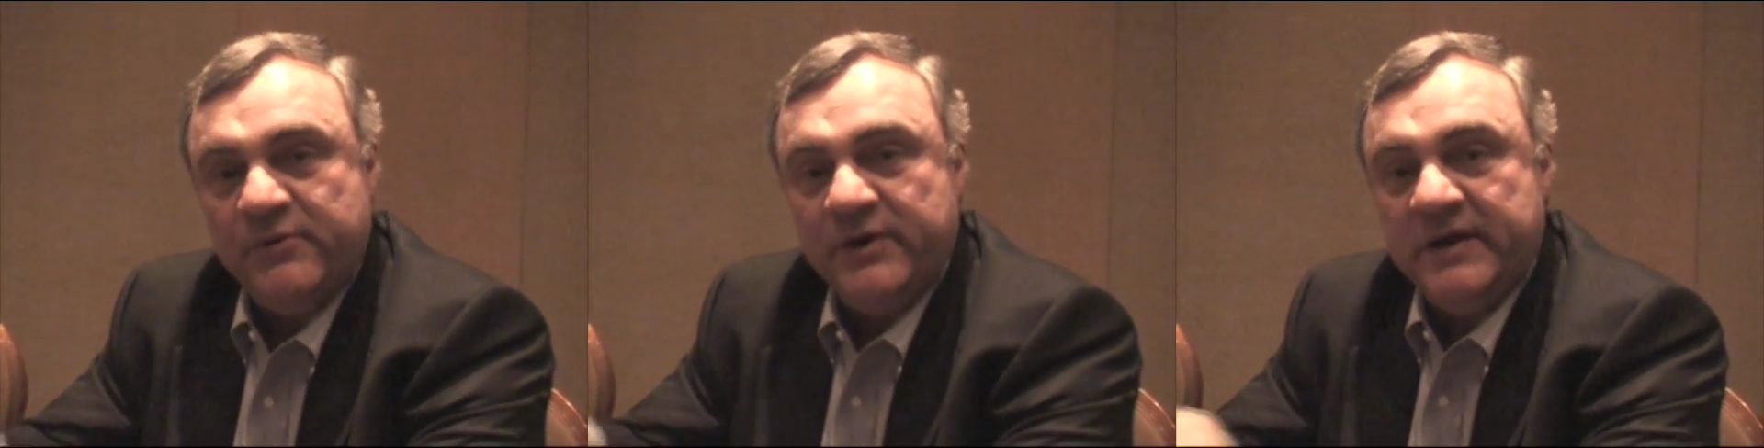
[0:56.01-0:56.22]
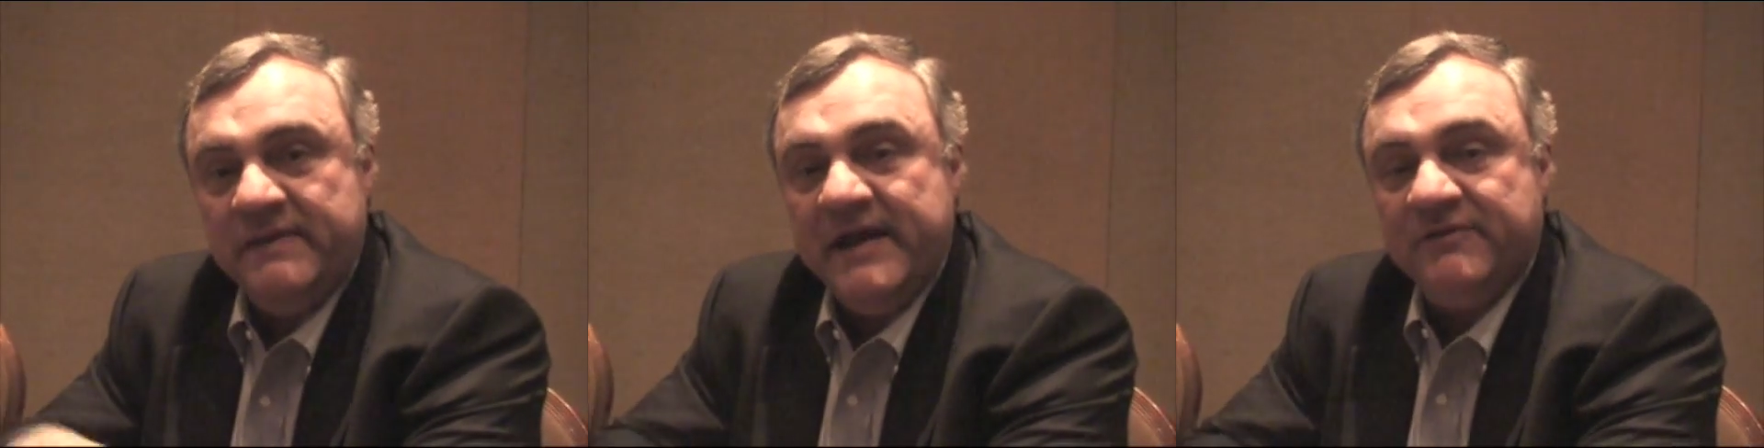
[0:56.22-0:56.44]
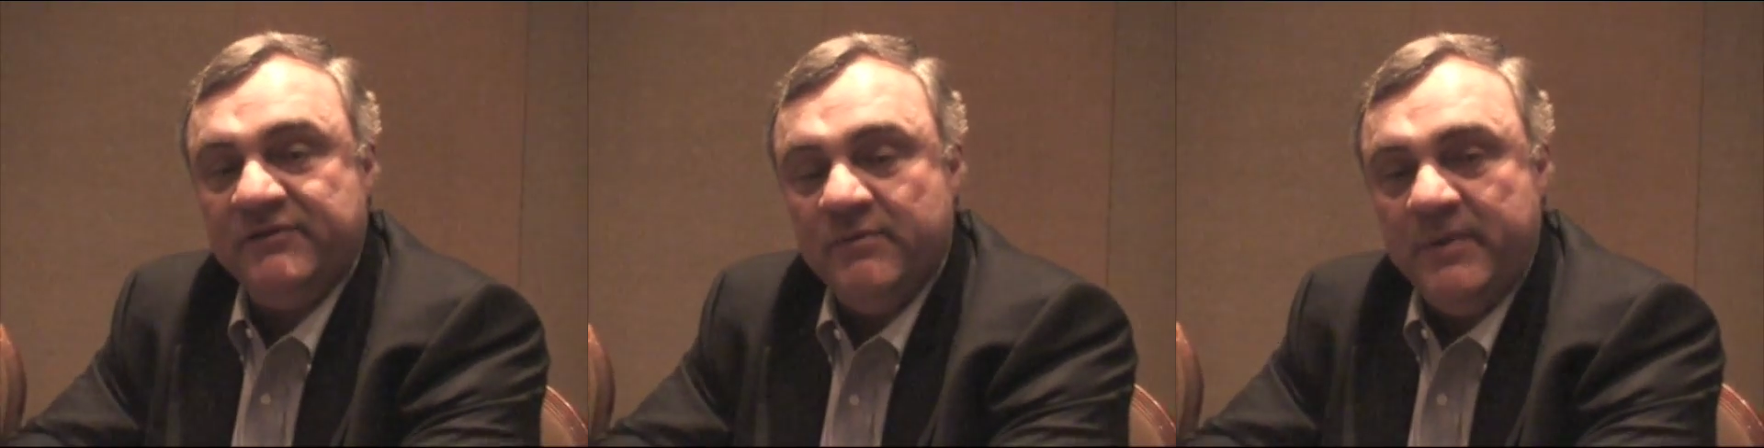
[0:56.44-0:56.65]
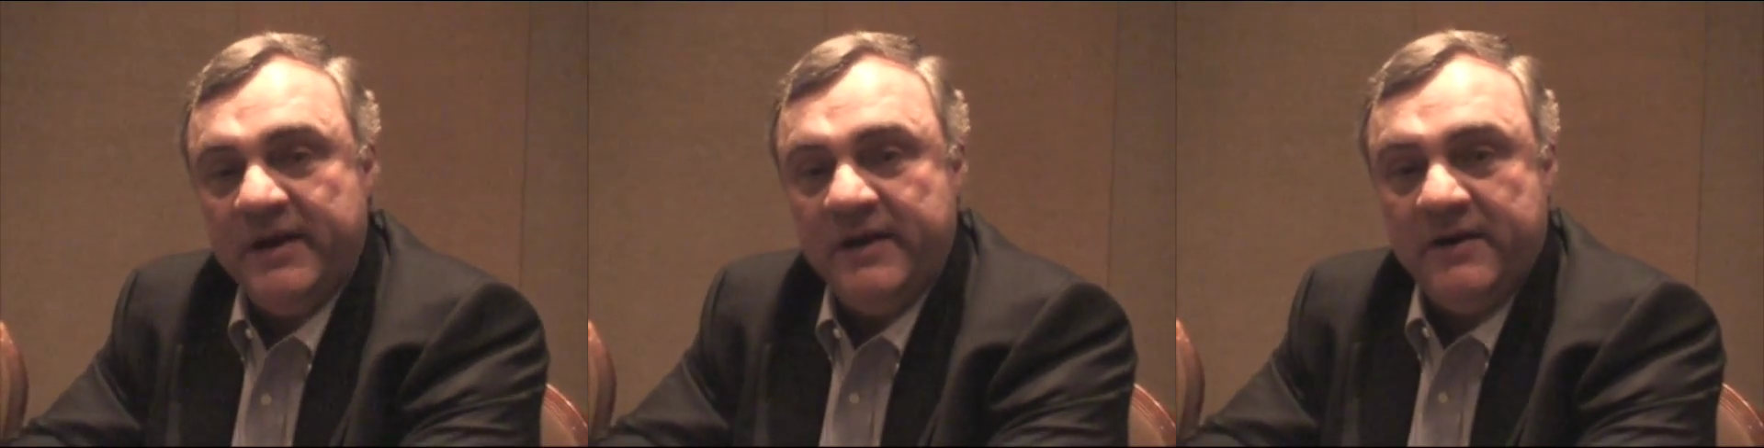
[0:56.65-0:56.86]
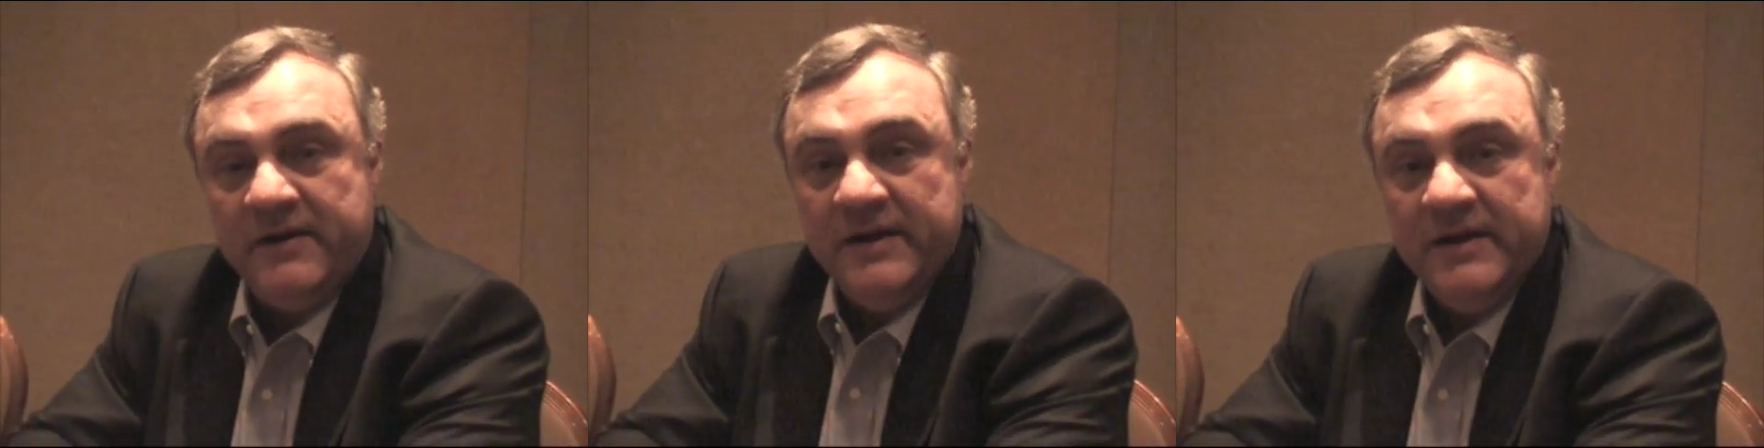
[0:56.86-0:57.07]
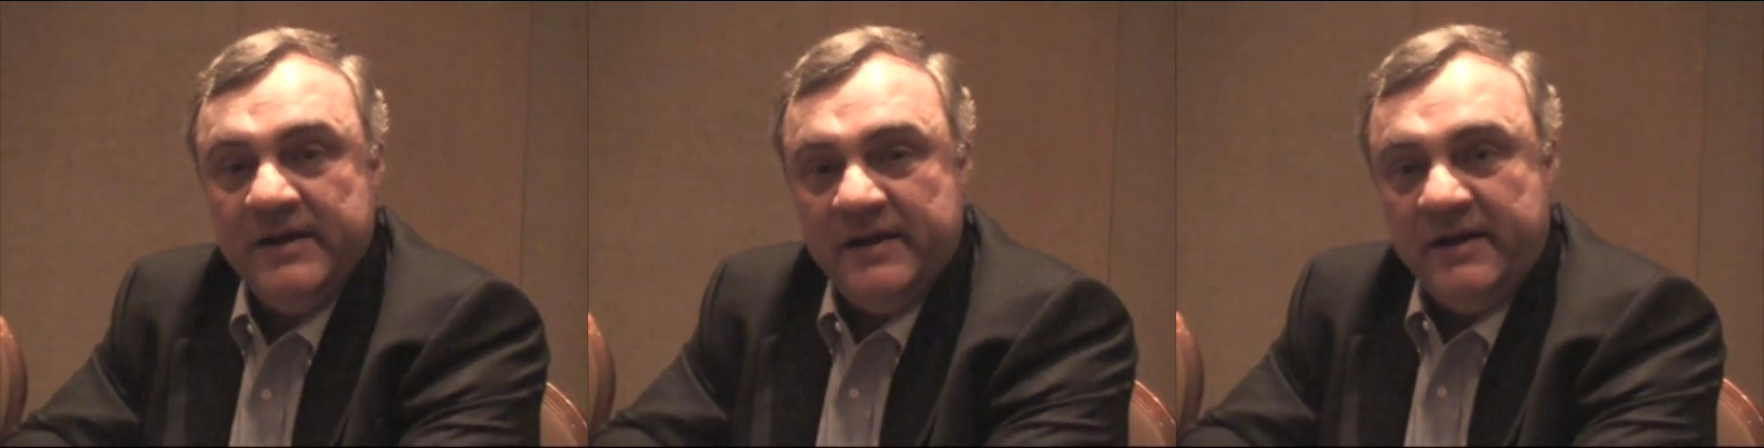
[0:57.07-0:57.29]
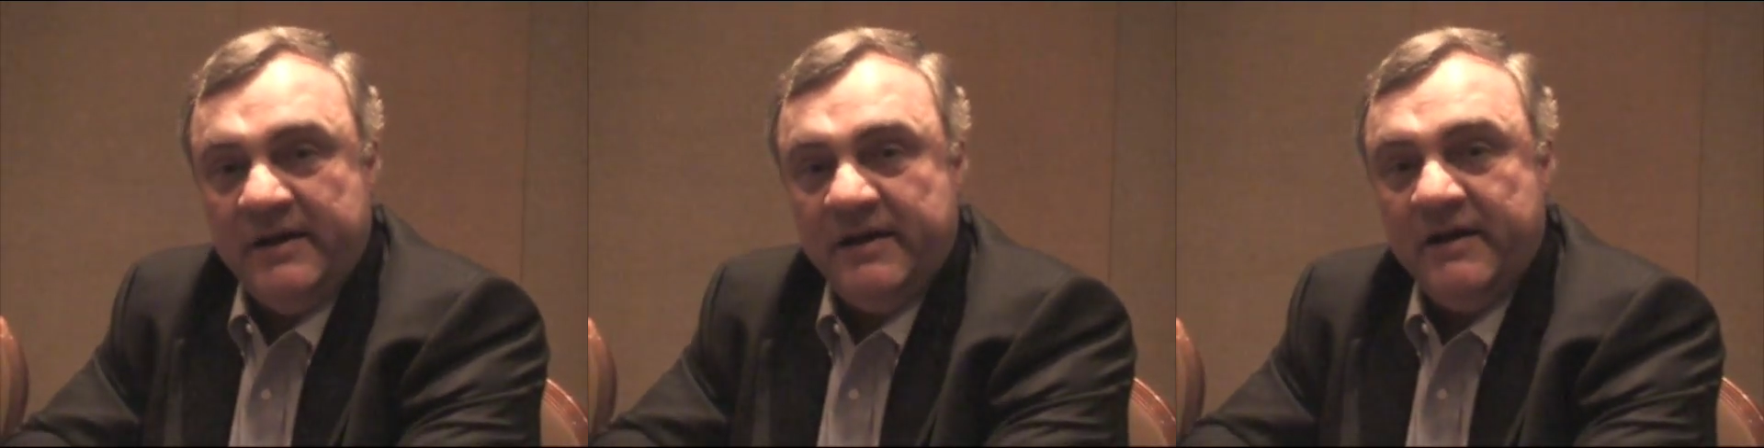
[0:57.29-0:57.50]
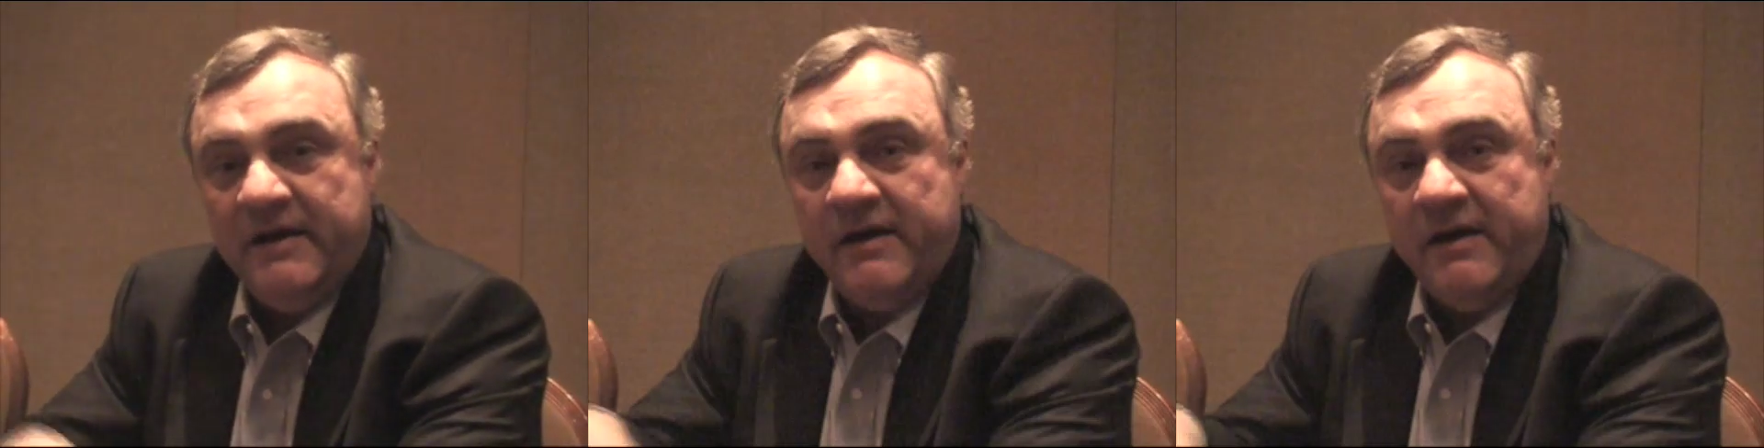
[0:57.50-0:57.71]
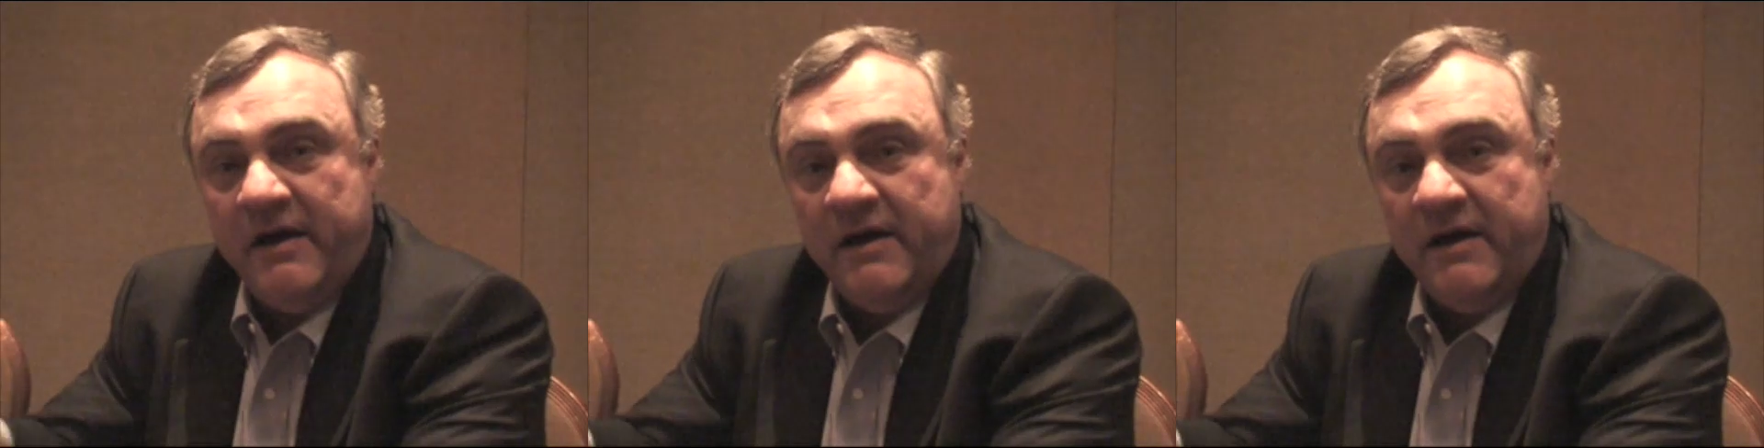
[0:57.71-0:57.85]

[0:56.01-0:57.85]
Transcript: bringing that to bear uh,